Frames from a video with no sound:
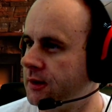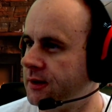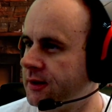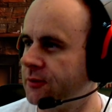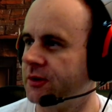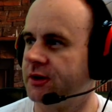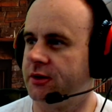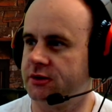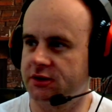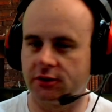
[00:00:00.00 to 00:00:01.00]
There we go.
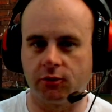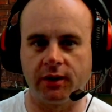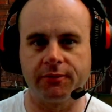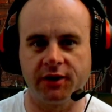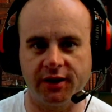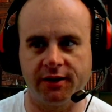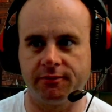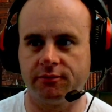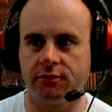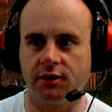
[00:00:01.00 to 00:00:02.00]
So the webcam
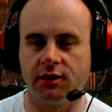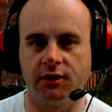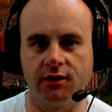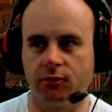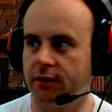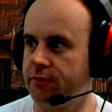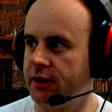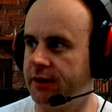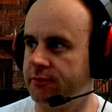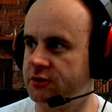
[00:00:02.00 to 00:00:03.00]

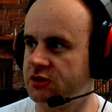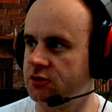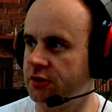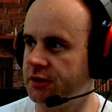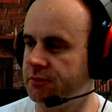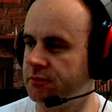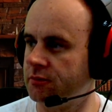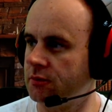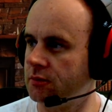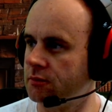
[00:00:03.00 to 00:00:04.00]
stream.
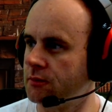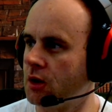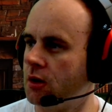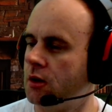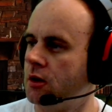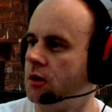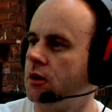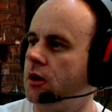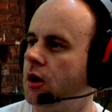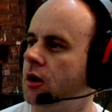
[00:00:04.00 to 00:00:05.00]

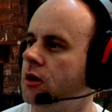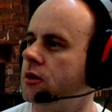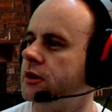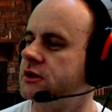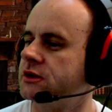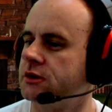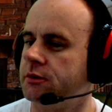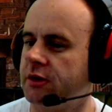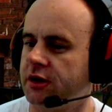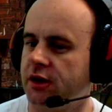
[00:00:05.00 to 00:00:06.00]
Oh, I see.
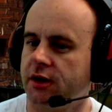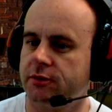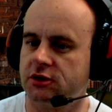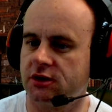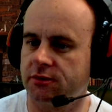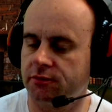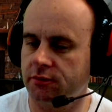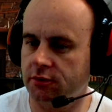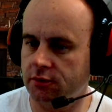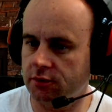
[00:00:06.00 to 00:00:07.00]
My game is up
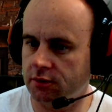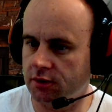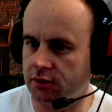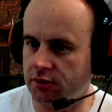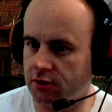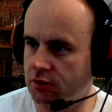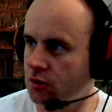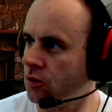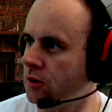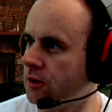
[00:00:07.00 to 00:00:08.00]
in the
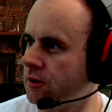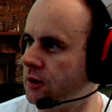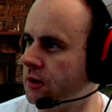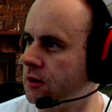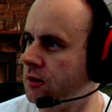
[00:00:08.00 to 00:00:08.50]
corner there.